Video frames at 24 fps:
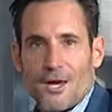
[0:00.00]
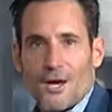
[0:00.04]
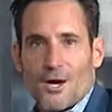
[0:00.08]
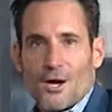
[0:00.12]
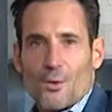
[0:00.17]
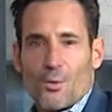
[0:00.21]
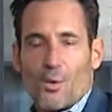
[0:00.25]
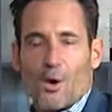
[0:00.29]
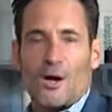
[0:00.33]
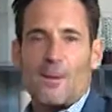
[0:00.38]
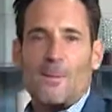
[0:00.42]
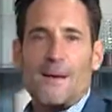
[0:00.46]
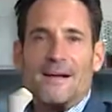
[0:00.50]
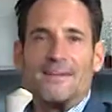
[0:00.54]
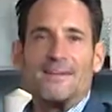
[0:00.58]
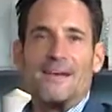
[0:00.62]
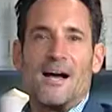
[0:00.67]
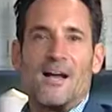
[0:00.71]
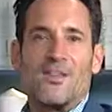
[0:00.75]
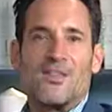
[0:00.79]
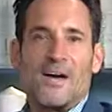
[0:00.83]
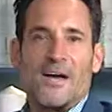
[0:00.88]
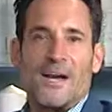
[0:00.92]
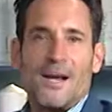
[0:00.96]
Welcome back to
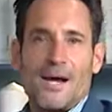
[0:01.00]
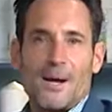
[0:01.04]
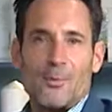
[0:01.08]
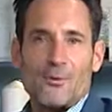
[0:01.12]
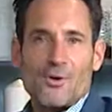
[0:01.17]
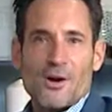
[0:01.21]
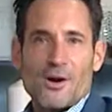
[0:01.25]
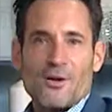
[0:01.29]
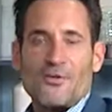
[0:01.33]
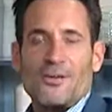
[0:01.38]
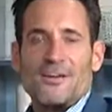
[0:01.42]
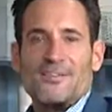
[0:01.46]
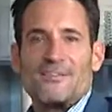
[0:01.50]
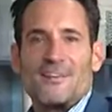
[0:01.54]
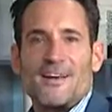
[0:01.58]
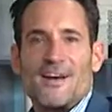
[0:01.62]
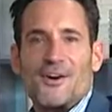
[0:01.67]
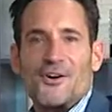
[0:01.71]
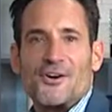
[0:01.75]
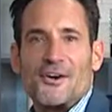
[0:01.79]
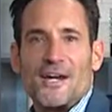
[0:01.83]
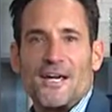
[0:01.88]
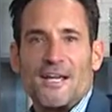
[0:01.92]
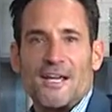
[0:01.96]
Healthline. I'm Gregory
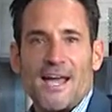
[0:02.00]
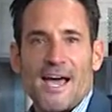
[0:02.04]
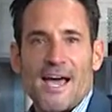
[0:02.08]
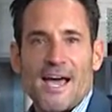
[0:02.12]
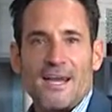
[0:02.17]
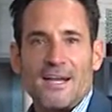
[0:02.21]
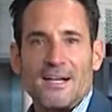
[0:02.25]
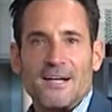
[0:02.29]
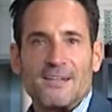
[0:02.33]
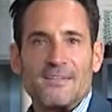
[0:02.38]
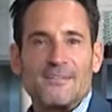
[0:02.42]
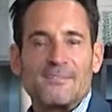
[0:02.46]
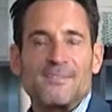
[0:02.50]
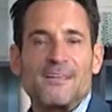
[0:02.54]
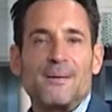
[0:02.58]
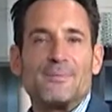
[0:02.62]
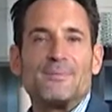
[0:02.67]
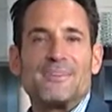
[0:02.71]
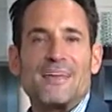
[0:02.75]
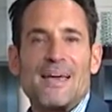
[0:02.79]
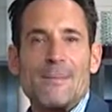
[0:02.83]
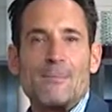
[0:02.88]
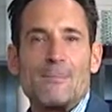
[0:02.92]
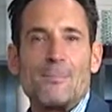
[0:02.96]
Zarian, and it is
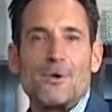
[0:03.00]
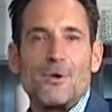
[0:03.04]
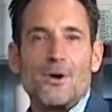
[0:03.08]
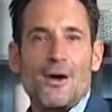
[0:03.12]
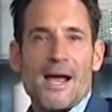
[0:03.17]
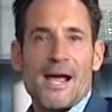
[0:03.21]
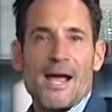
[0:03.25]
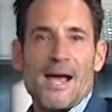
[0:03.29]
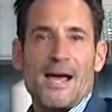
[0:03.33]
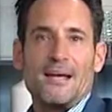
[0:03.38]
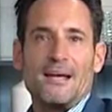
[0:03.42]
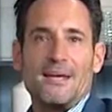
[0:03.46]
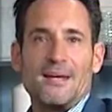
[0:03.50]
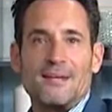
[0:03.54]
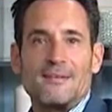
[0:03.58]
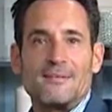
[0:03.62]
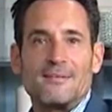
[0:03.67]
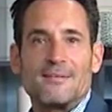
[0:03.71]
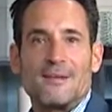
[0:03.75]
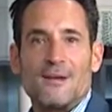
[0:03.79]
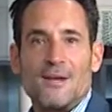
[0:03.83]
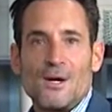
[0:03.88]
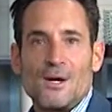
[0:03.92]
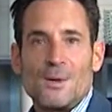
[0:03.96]
September, and
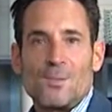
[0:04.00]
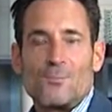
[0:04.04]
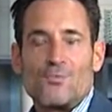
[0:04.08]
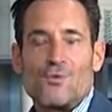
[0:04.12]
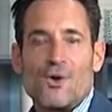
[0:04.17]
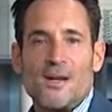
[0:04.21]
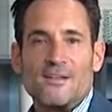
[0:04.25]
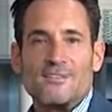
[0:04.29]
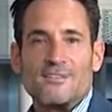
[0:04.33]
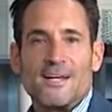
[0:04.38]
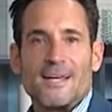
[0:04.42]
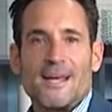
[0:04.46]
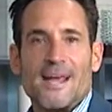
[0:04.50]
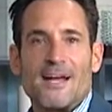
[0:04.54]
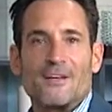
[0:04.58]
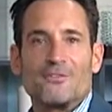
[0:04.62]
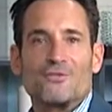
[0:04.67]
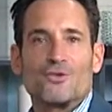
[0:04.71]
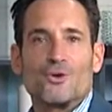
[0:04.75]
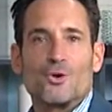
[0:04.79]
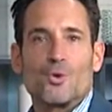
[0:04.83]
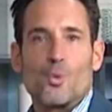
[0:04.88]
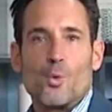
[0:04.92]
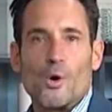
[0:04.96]
it's Prostate
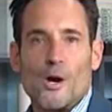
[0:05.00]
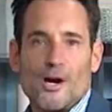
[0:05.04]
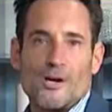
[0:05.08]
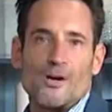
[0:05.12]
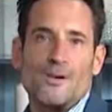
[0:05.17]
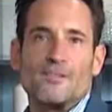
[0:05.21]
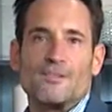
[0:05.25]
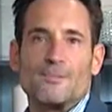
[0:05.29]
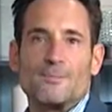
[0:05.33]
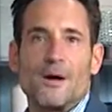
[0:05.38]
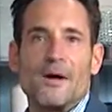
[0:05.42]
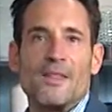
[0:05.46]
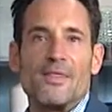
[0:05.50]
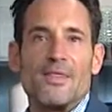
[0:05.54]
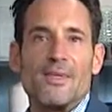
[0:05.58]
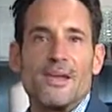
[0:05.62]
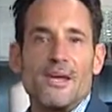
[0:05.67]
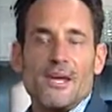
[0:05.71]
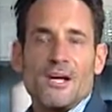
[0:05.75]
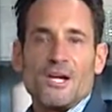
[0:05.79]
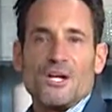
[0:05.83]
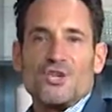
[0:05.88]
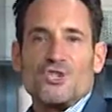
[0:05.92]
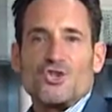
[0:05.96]
Cancer Awareness Month.
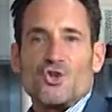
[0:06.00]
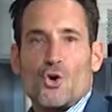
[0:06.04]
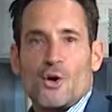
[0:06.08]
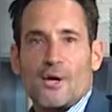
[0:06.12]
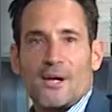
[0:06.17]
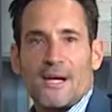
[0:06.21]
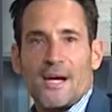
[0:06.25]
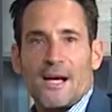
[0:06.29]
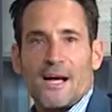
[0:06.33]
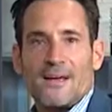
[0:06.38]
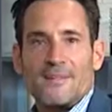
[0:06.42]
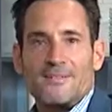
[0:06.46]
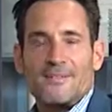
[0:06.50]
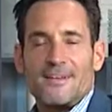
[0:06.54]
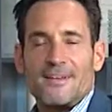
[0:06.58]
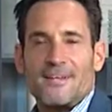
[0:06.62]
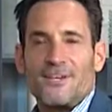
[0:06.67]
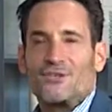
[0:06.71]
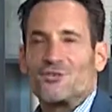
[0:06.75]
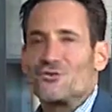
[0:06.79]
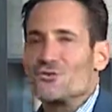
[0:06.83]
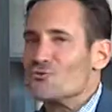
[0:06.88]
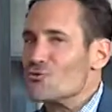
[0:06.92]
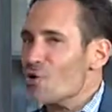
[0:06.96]
Joining us
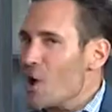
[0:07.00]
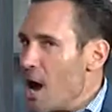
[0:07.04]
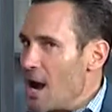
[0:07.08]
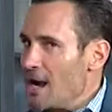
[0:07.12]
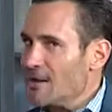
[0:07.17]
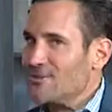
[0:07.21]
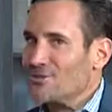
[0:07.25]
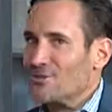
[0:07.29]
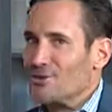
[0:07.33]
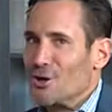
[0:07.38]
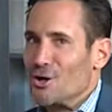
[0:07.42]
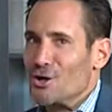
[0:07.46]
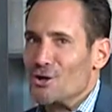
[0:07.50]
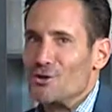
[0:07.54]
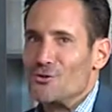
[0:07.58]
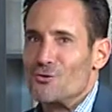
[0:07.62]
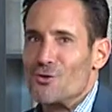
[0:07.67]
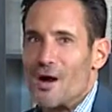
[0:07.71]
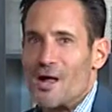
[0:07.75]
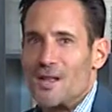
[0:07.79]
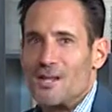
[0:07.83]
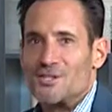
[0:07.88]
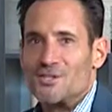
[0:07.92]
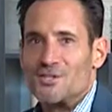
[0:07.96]
is rock star
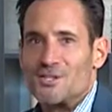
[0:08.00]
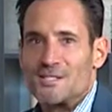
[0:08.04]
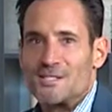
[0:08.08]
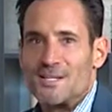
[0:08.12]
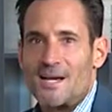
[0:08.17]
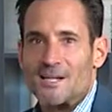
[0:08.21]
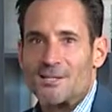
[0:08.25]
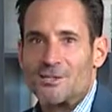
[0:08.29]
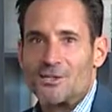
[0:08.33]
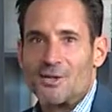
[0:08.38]
urologist Dr.